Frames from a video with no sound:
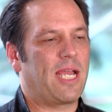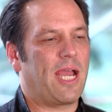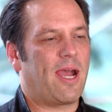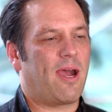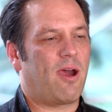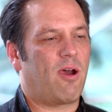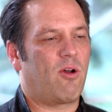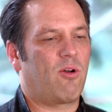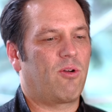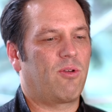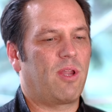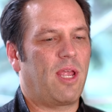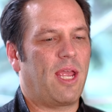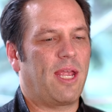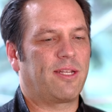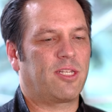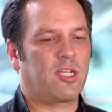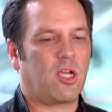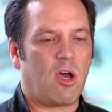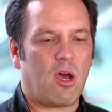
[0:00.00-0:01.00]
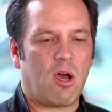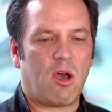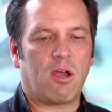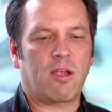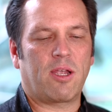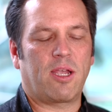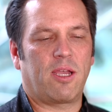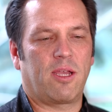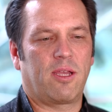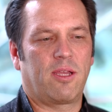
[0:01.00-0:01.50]
down and
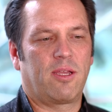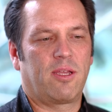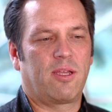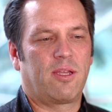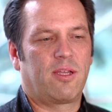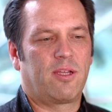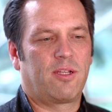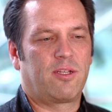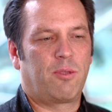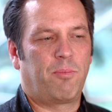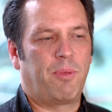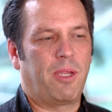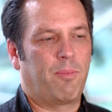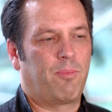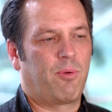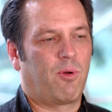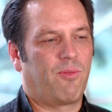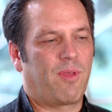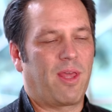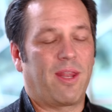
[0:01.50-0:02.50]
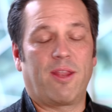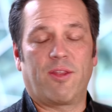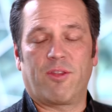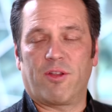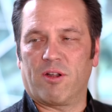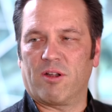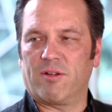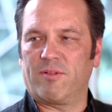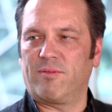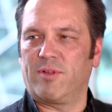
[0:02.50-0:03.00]
talk to people that
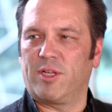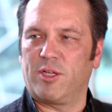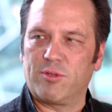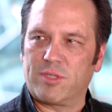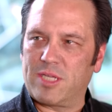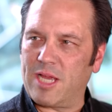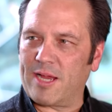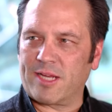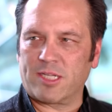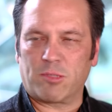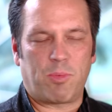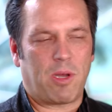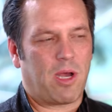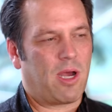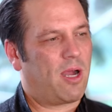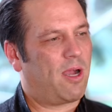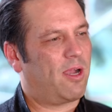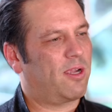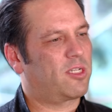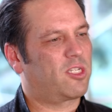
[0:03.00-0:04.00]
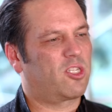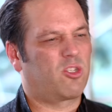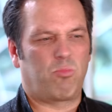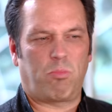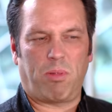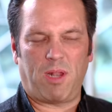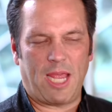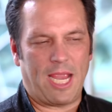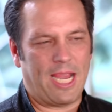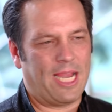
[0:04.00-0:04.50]
either use Xbox,
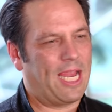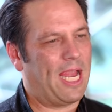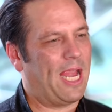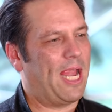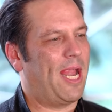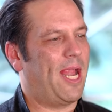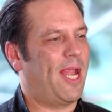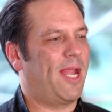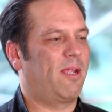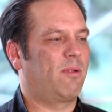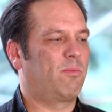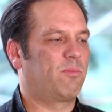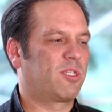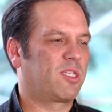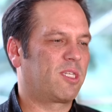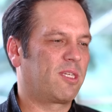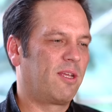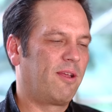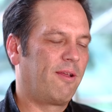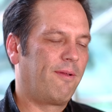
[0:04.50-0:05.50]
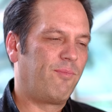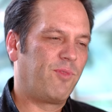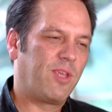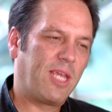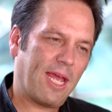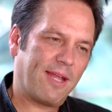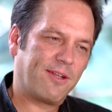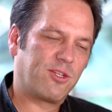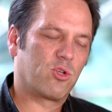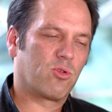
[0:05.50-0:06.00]
play games,
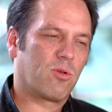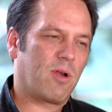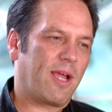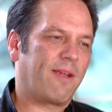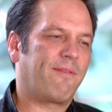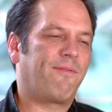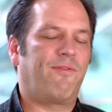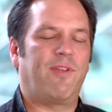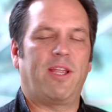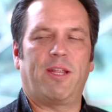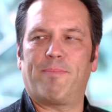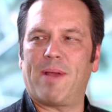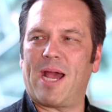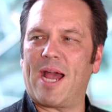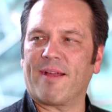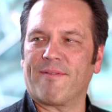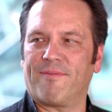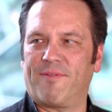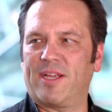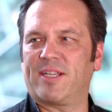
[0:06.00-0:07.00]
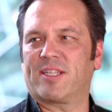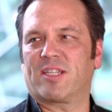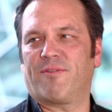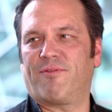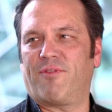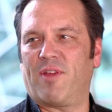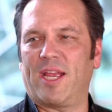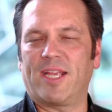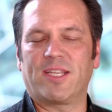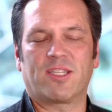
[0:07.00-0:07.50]
get direct feedback face to
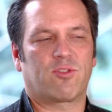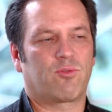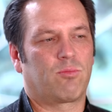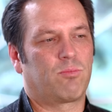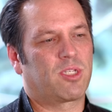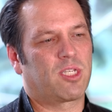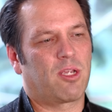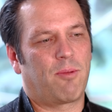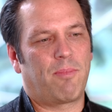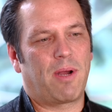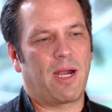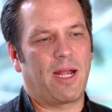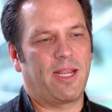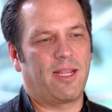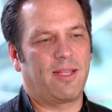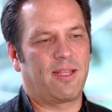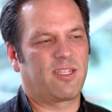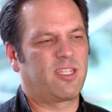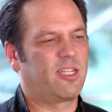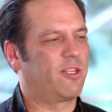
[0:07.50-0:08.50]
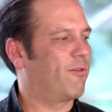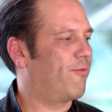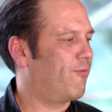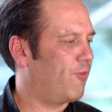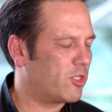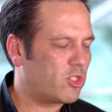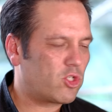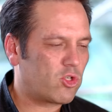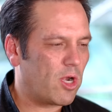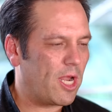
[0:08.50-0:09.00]
face from somebody that's either
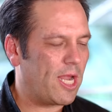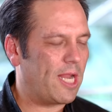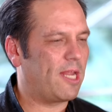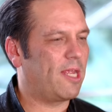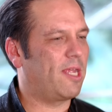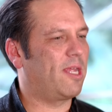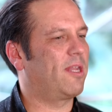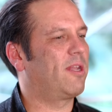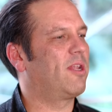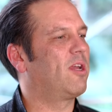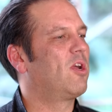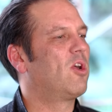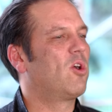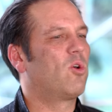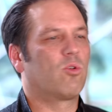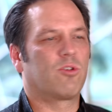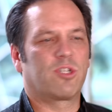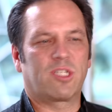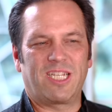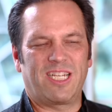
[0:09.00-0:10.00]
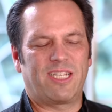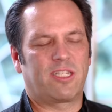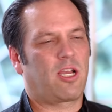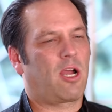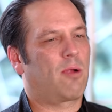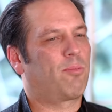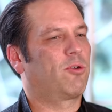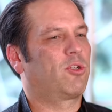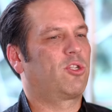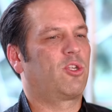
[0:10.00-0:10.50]
frustrated or sees
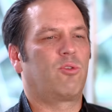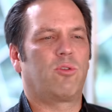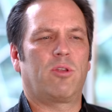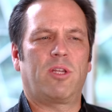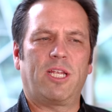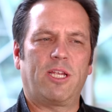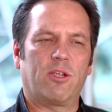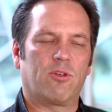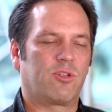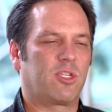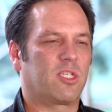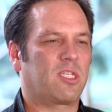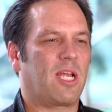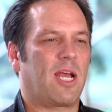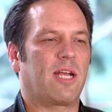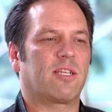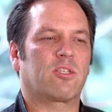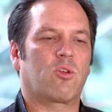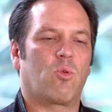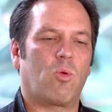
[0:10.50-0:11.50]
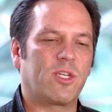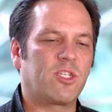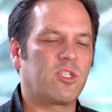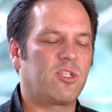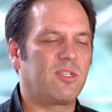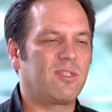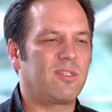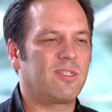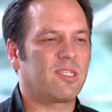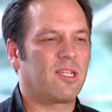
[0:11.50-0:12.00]
opportunity or just has
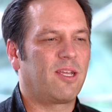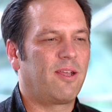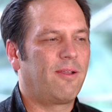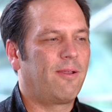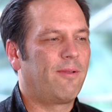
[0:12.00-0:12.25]
questions.